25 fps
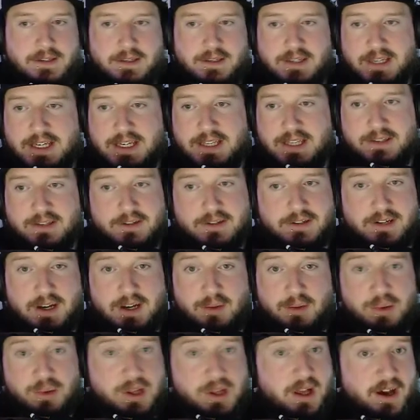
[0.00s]
either
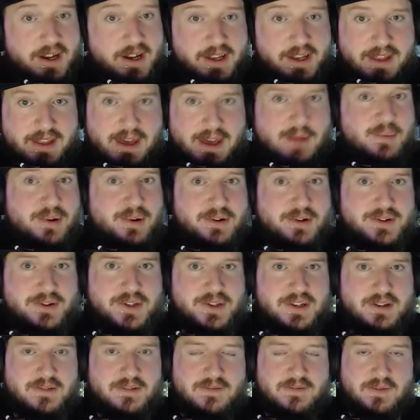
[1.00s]
applaud that
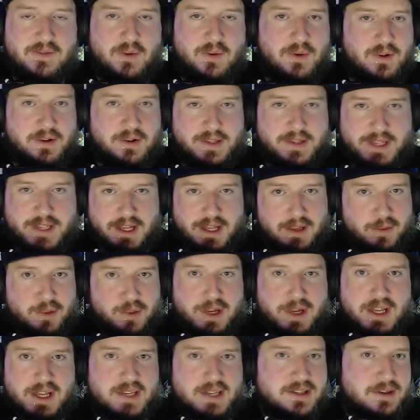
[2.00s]
person for
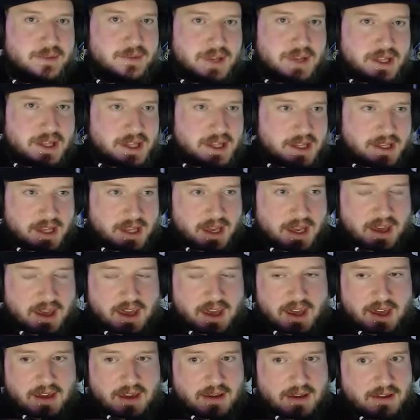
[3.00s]
celebrating something that
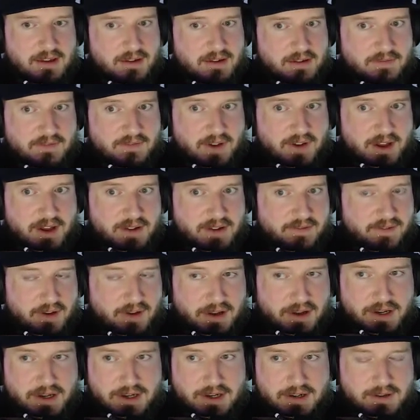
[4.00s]
they find
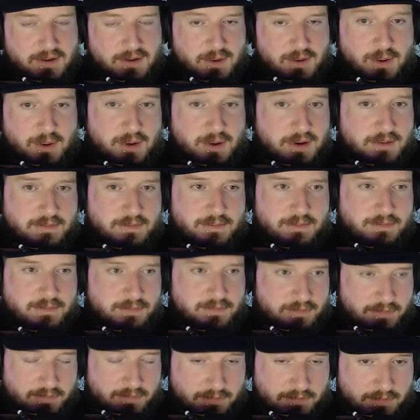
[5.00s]
fun or
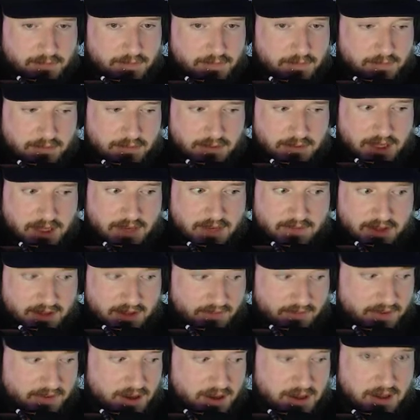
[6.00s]
leave it the
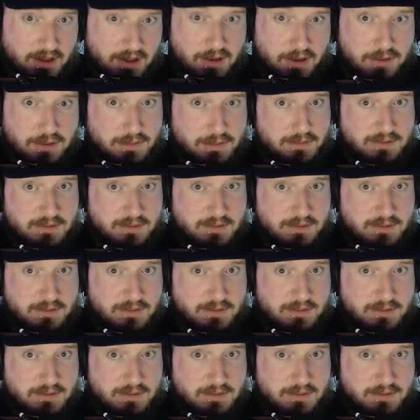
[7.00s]
fuck alone.